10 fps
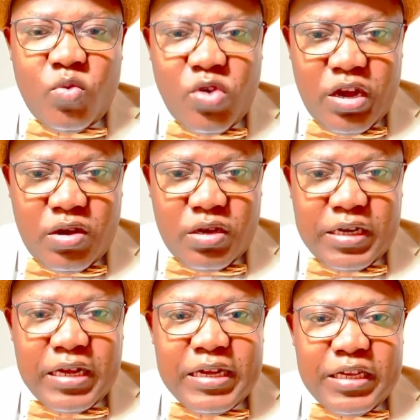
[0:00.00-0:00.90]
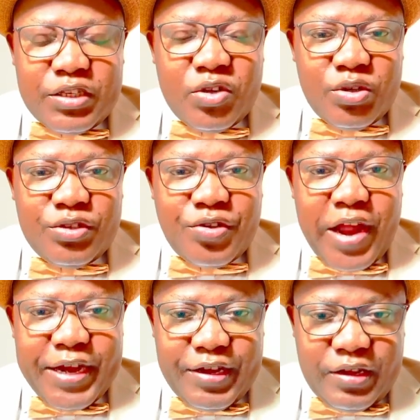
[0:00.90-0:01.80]
world is not
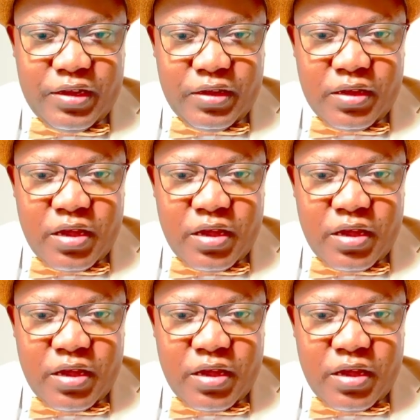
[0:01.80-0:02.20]
ready